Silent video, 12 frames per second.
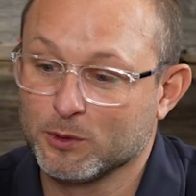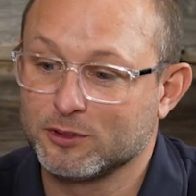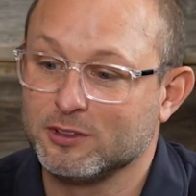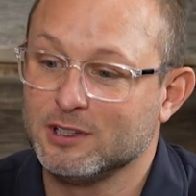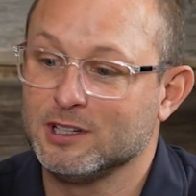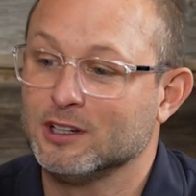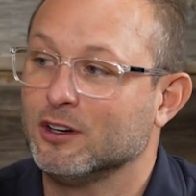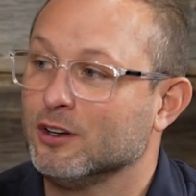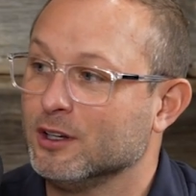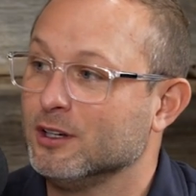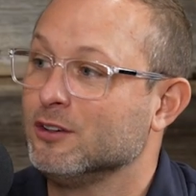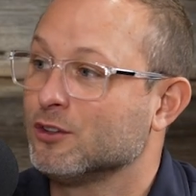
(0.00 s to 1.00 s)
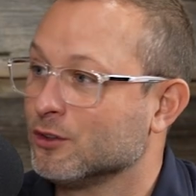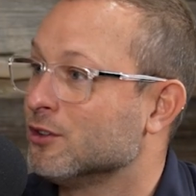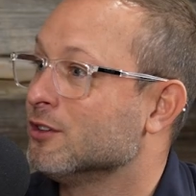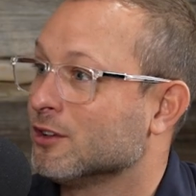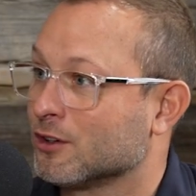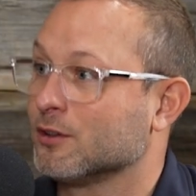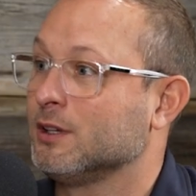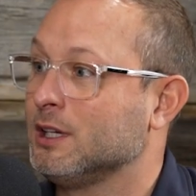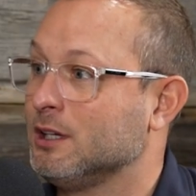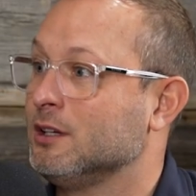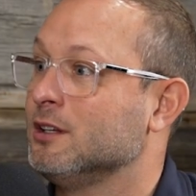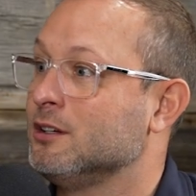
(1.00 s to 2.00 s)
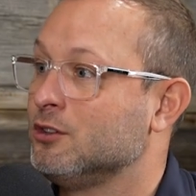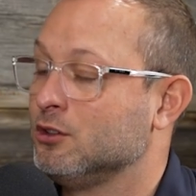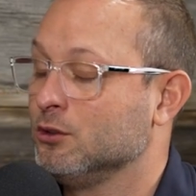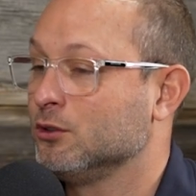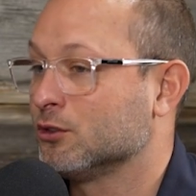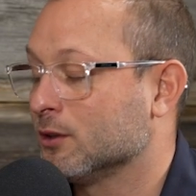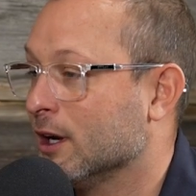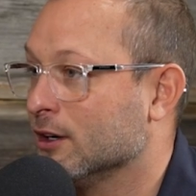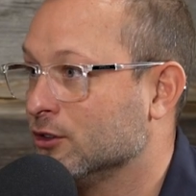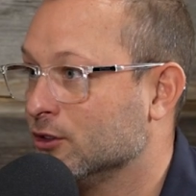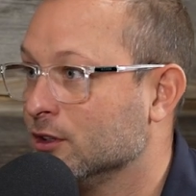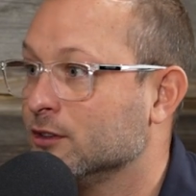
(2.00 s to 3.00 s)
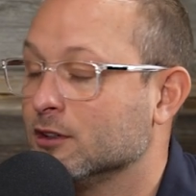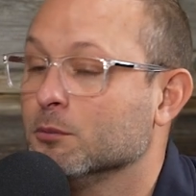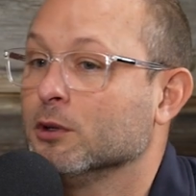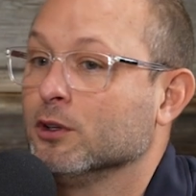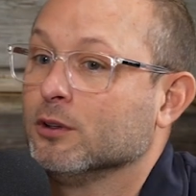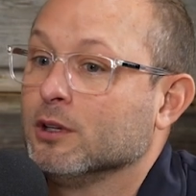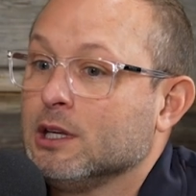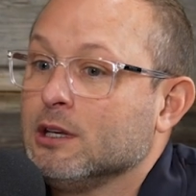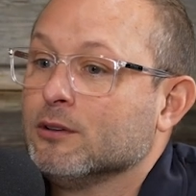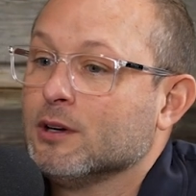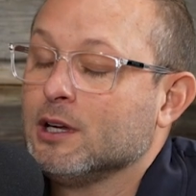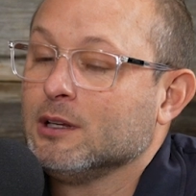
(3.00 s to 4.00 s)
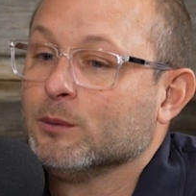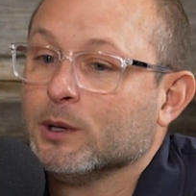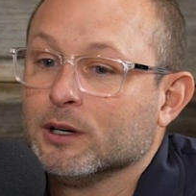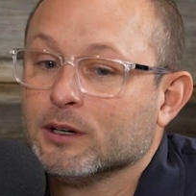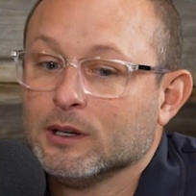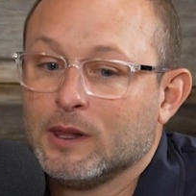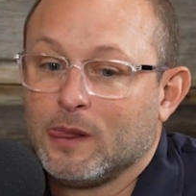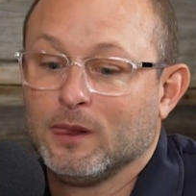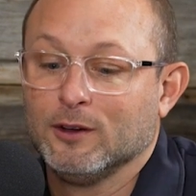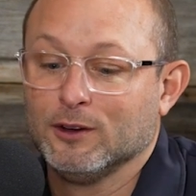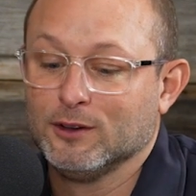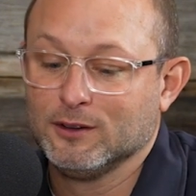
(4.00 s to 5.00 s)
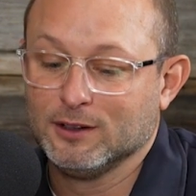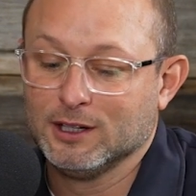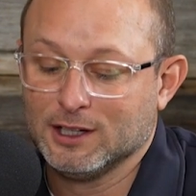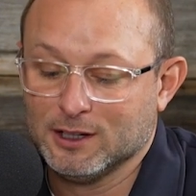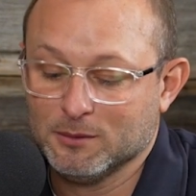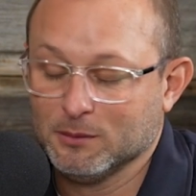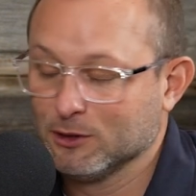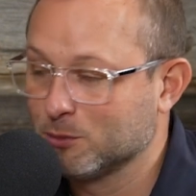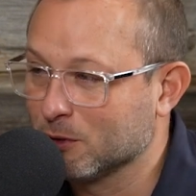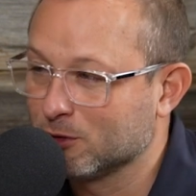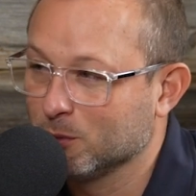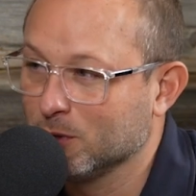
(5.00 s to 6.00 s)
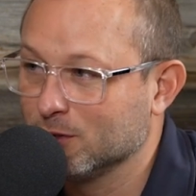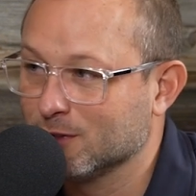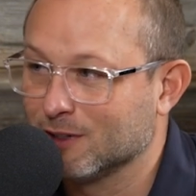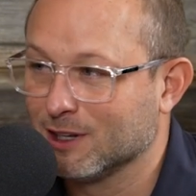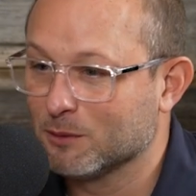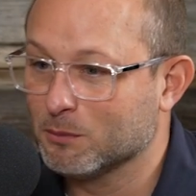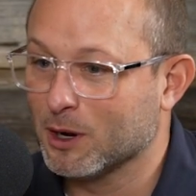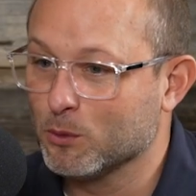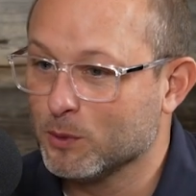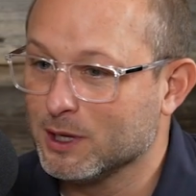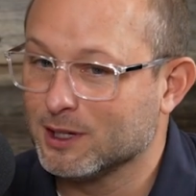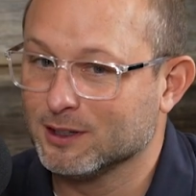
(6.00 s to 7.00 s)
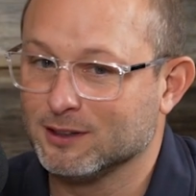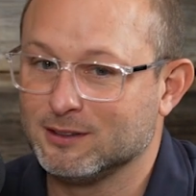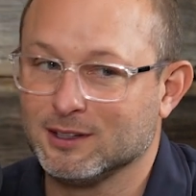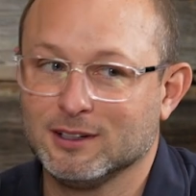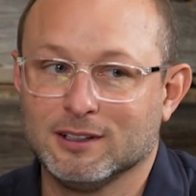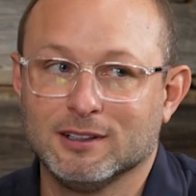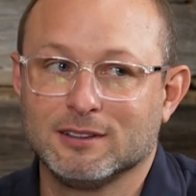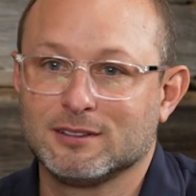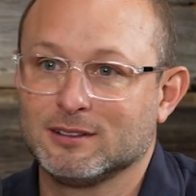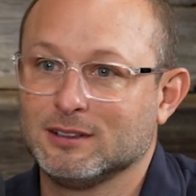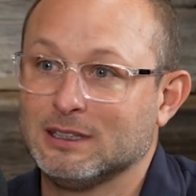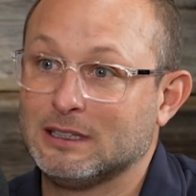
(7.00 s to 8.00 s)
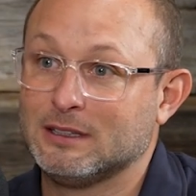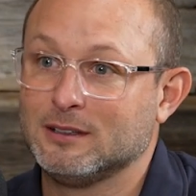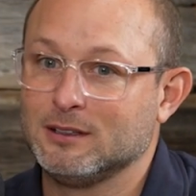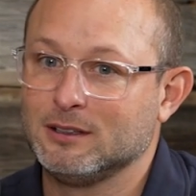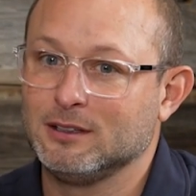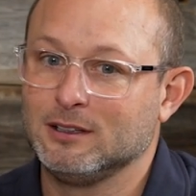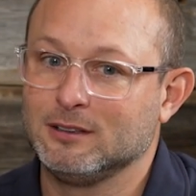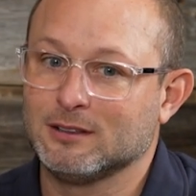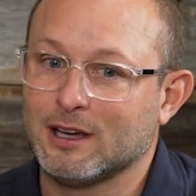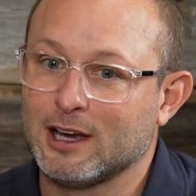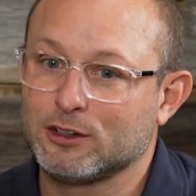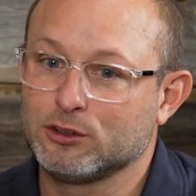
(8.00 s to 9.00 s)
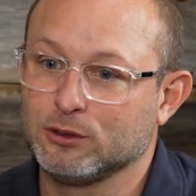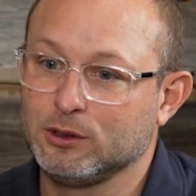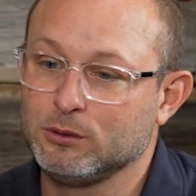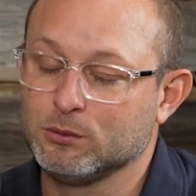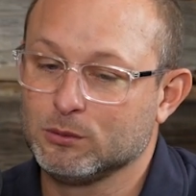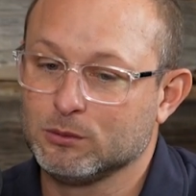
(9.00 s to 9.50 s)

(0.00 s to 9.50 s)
seeing on churches that are leaning into strategy similarly, right? Where, especially what you said, like my weekend attendance is actually